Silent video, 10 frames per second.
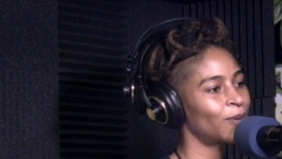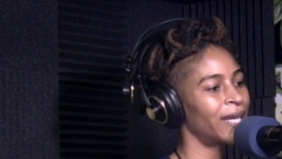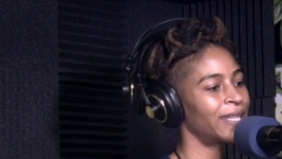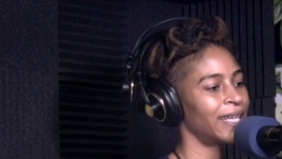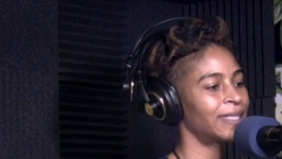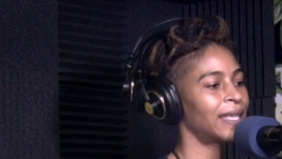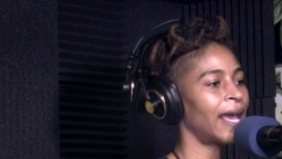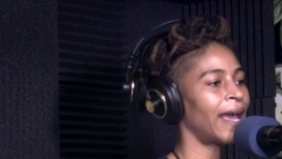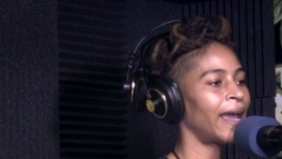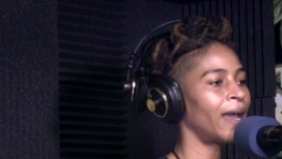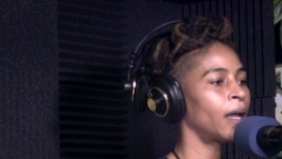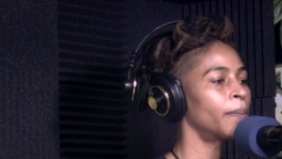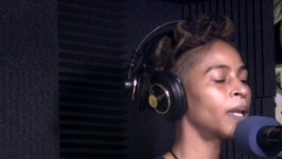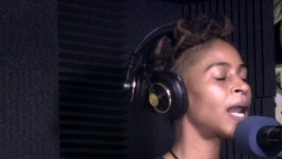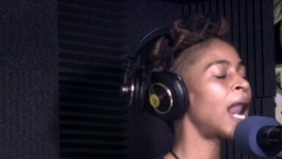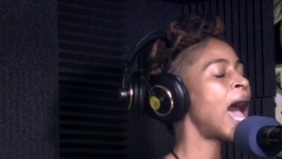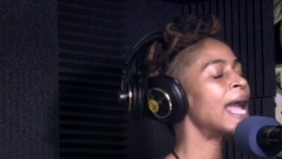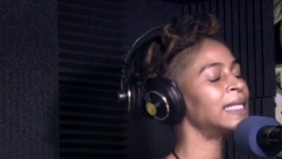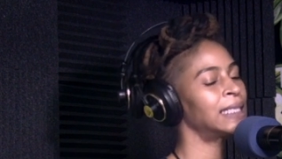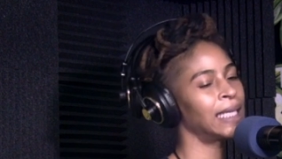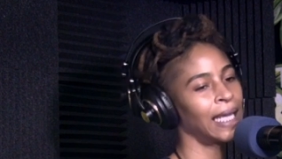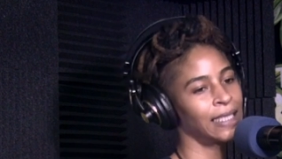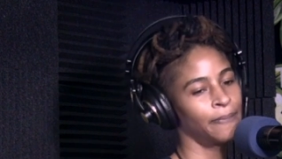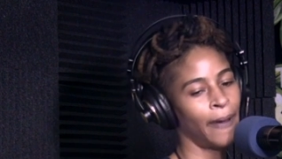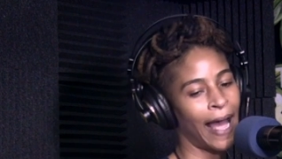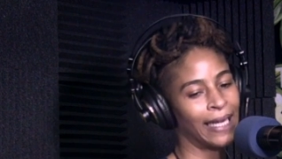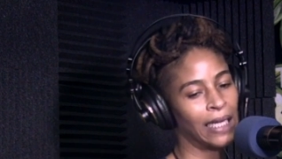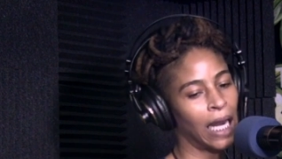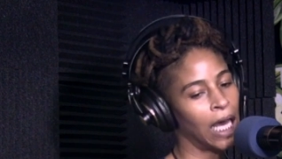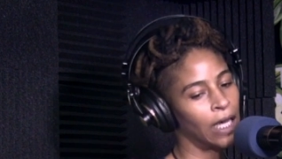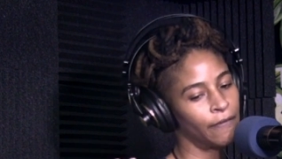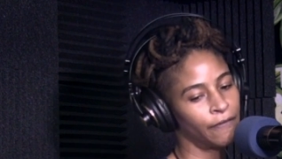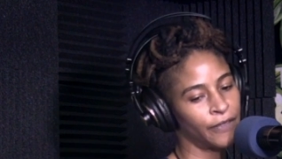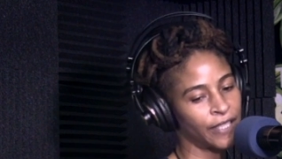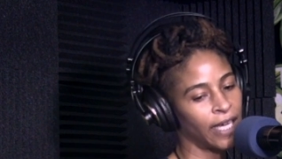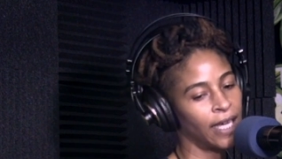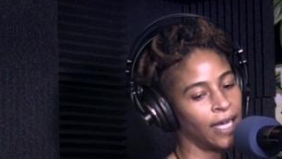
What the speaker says: they say, blinded by love, sir.